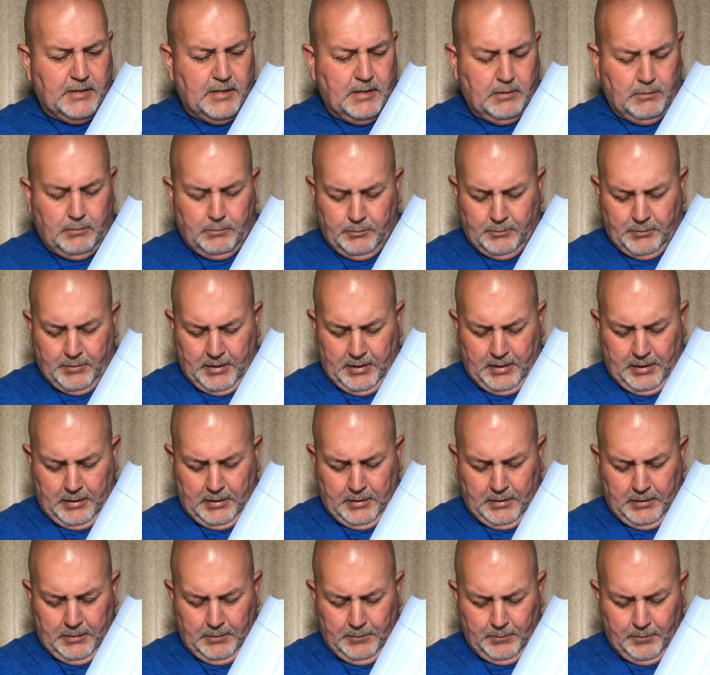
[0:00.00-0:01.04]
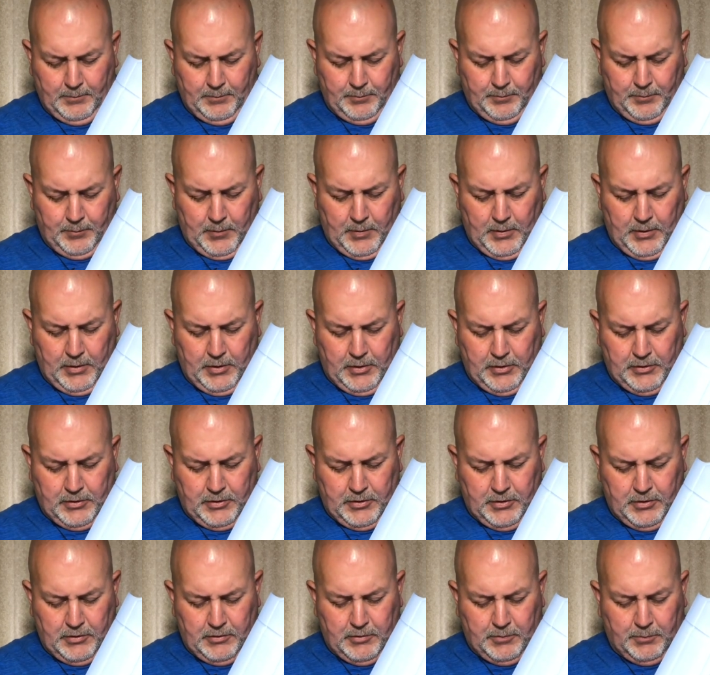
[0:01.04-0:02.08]
I don't think. You can just
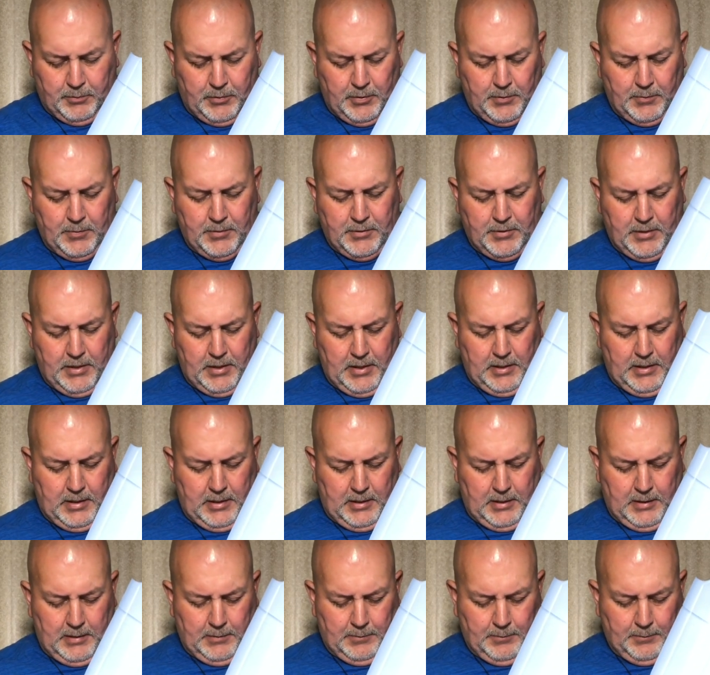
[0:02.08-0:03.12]
use pretty much any